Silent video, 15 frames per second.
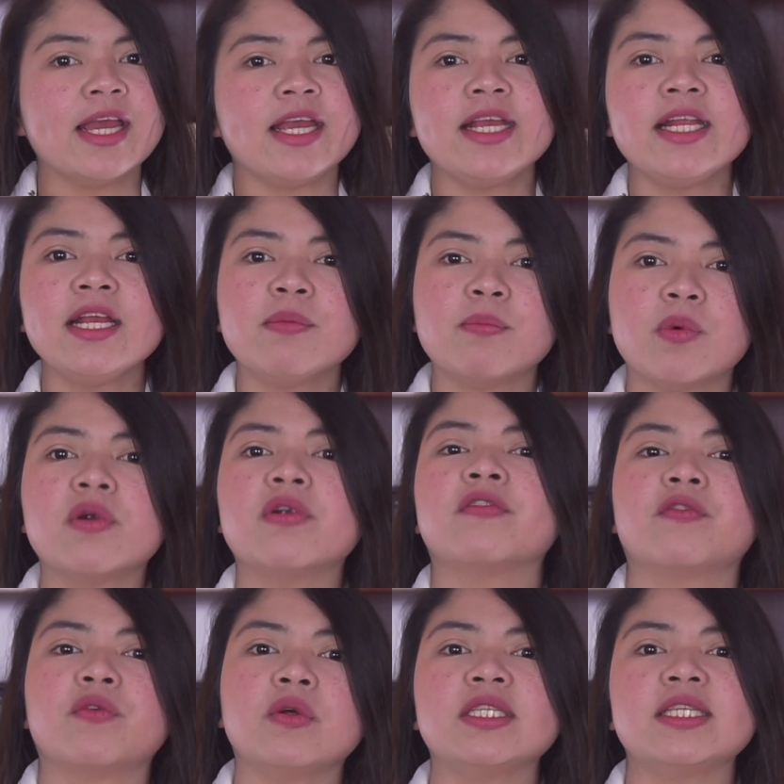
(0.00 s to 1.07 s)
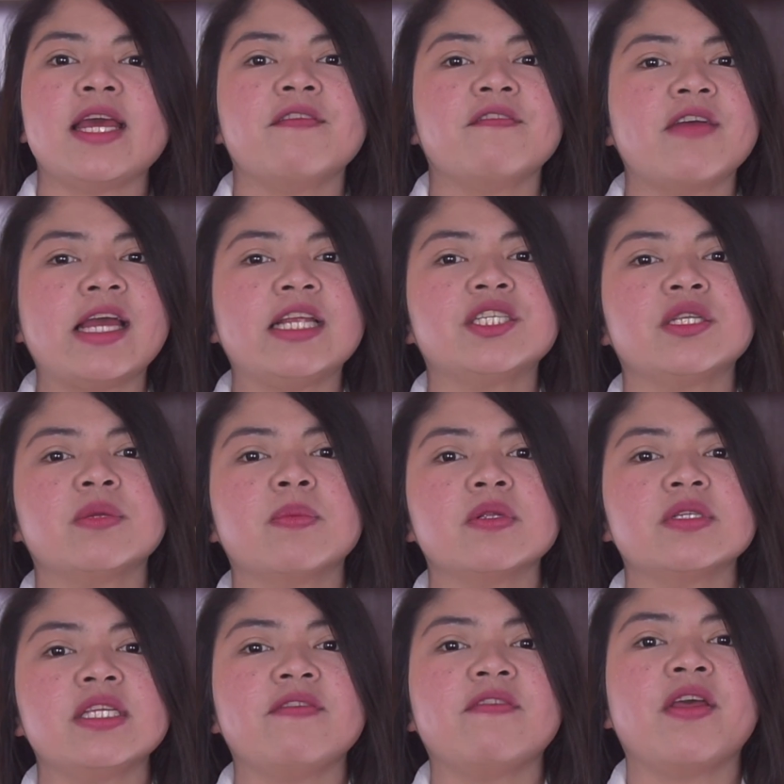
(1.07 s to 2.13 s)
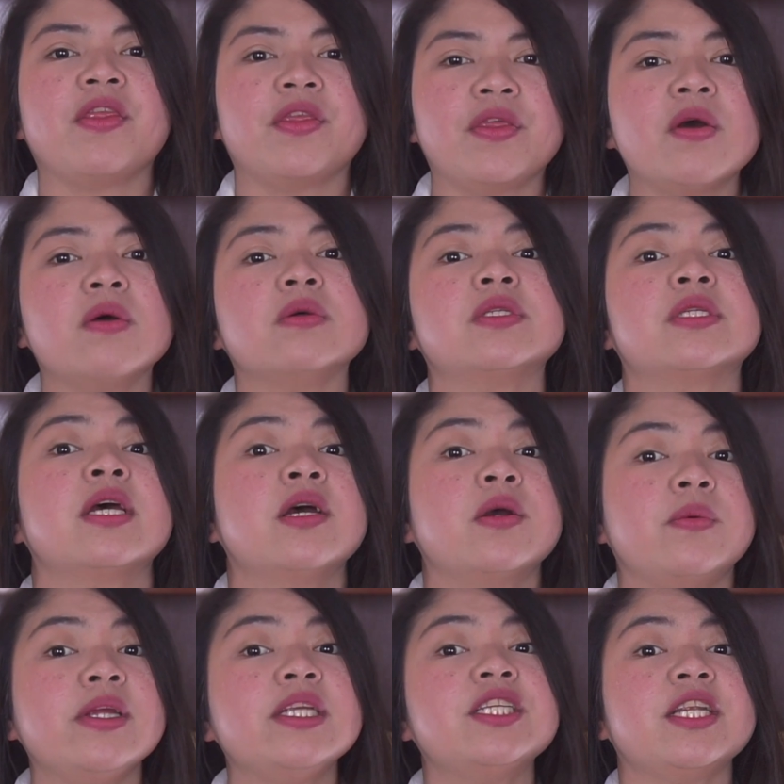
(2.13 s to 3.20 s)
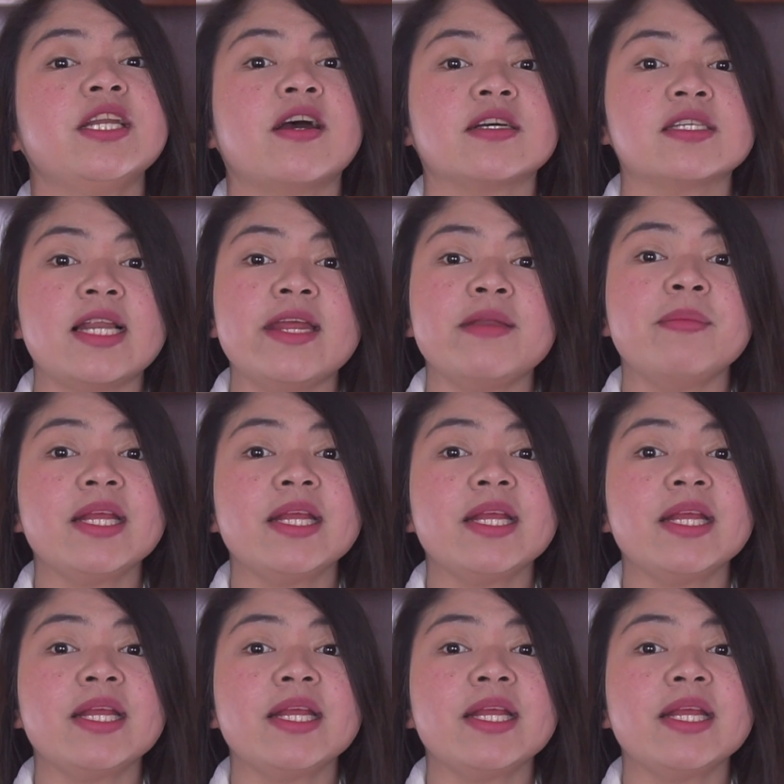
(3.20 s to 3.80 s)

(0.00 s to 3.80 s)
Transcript: eating more fruits and vegetables, even those rich in oxalate,